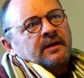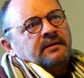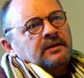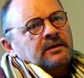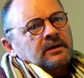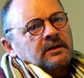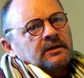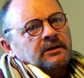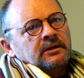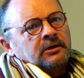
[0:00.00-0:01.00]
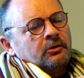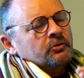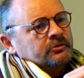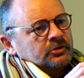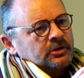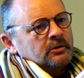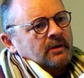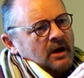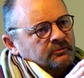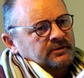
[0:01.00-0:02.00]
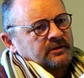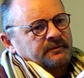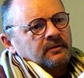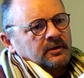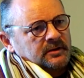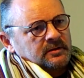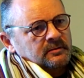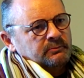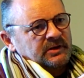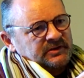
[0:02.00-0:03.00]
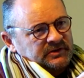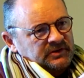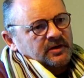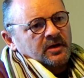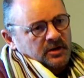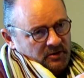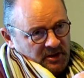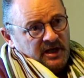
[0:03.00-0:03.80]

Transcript: I think it goes to show how differently business is done here at